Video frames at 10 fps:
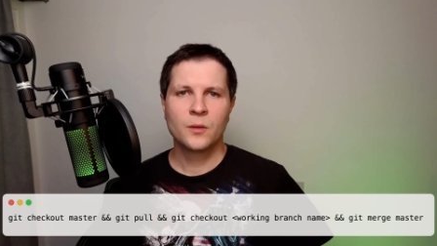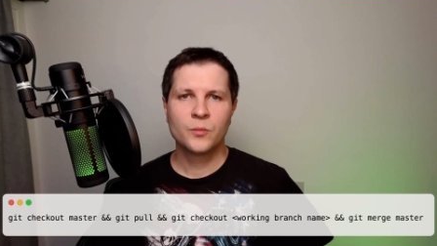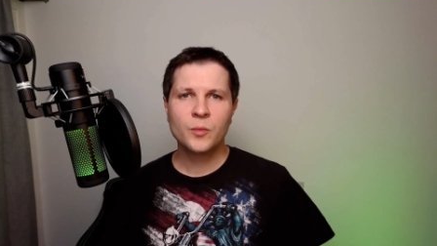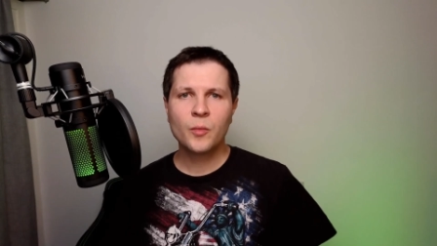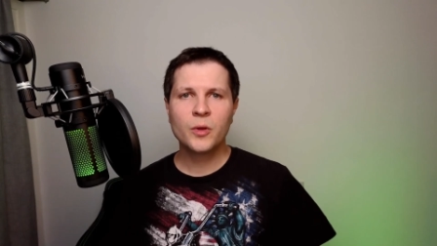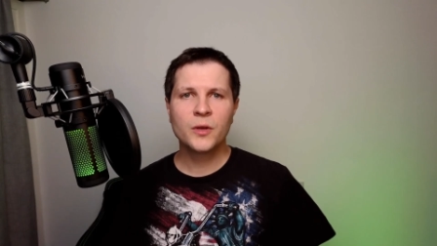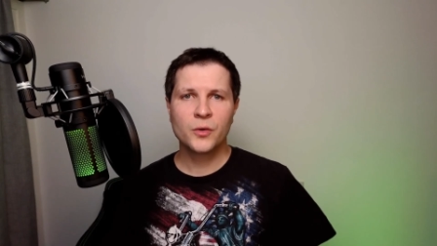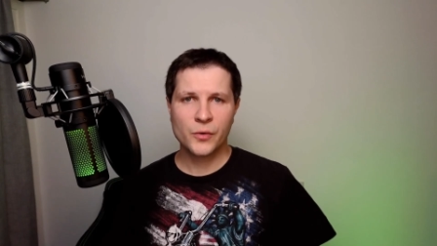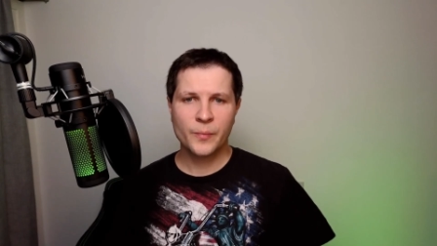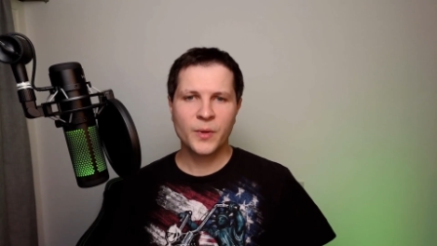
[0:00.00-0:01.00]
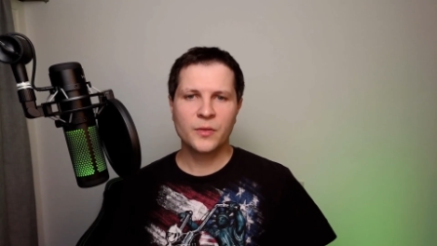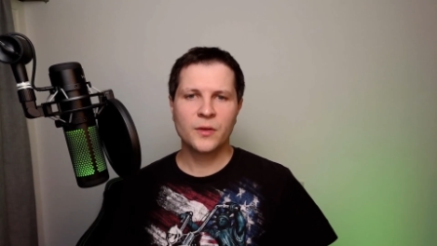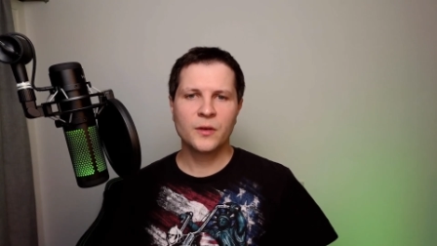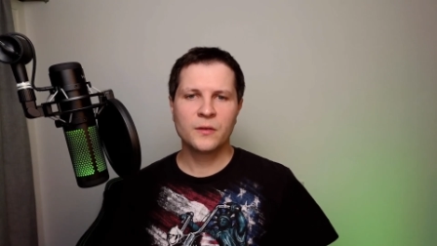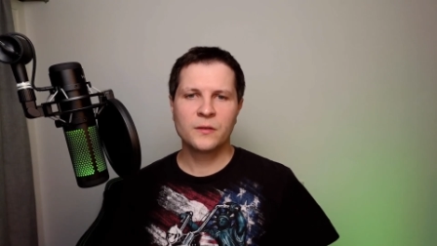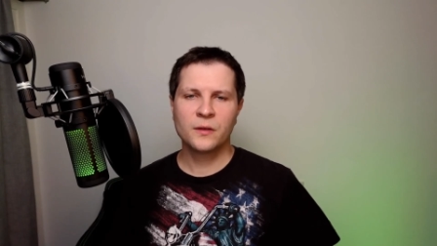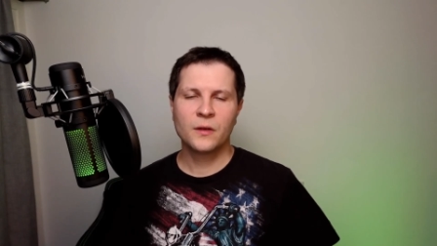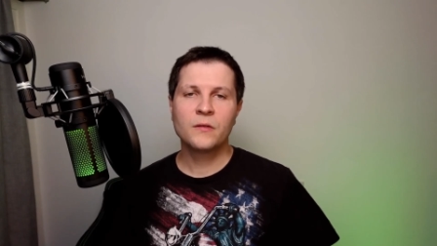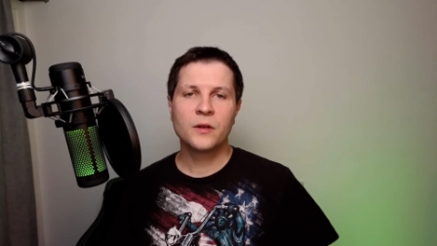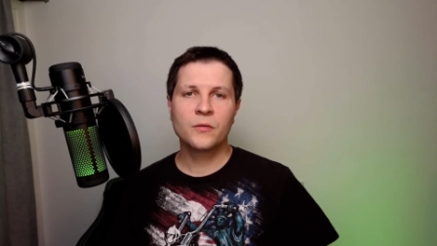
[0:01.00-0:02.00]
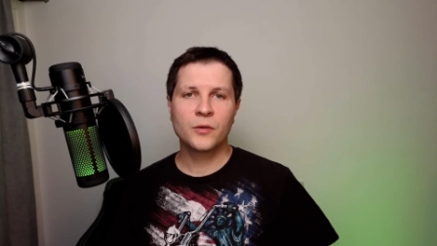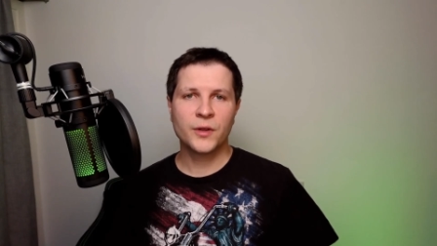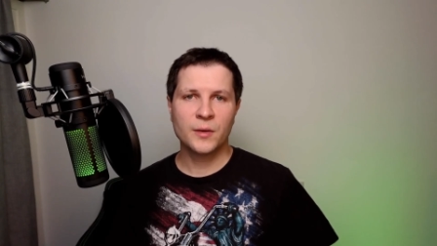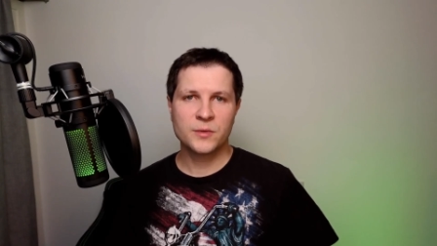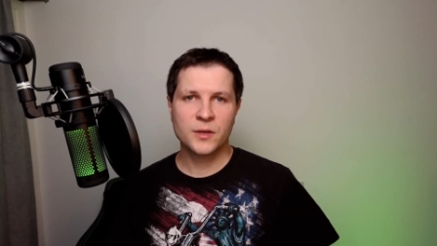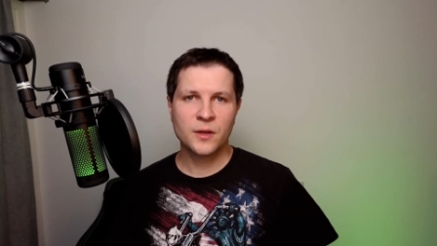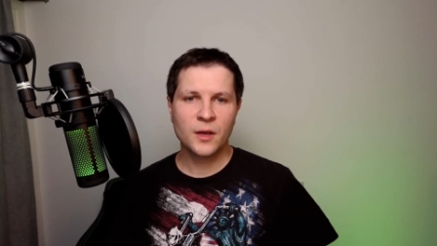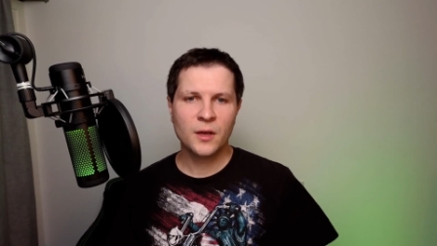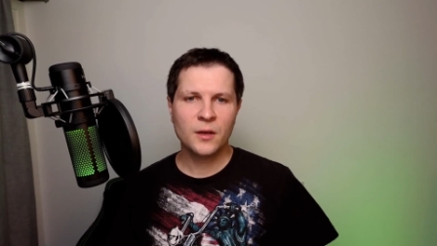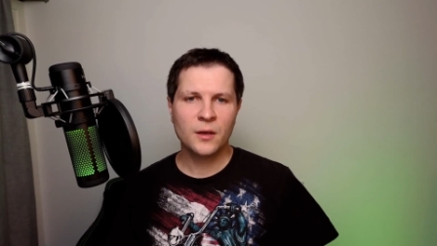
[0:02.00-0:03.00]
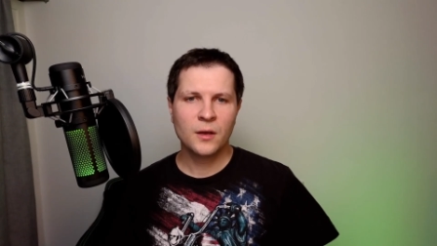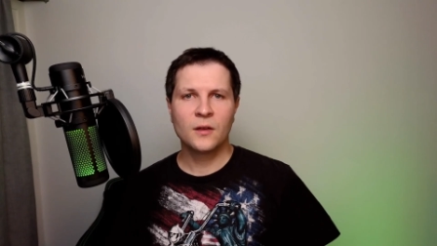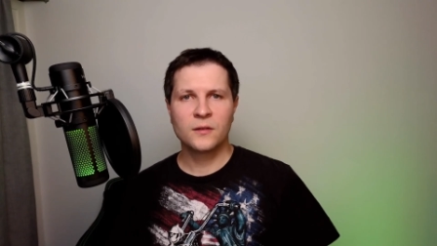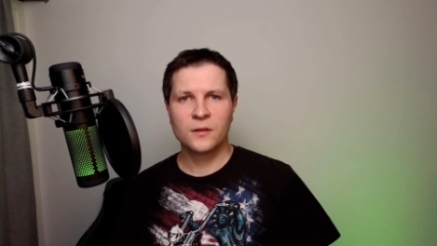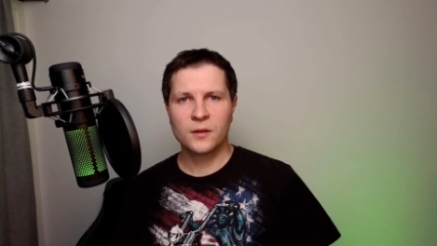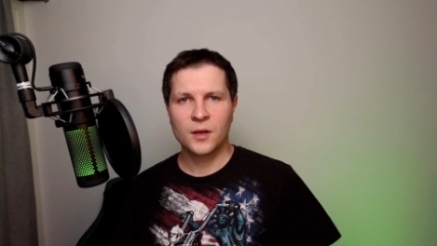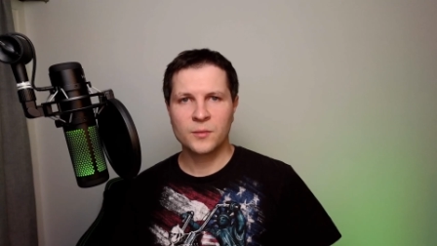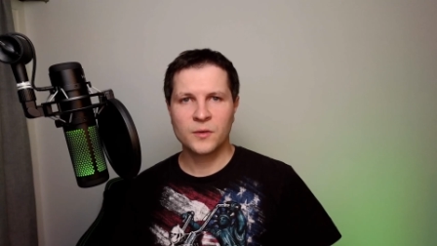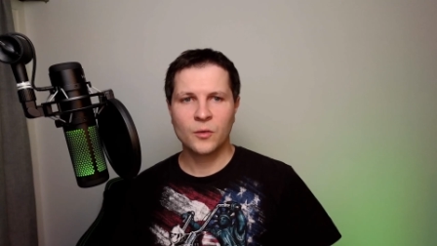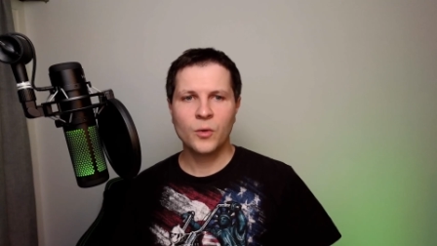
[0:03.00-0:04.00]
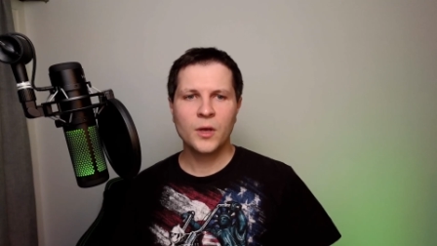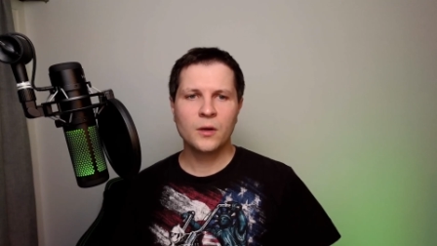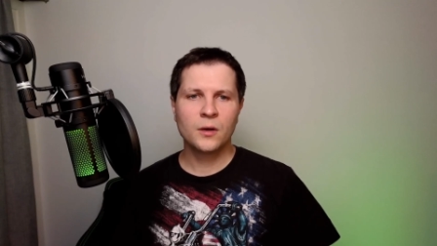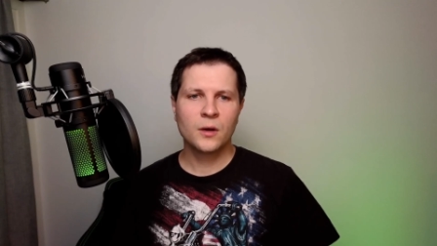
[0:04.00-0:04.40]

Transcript: Probably you repeat this several times a day, dozen times a week,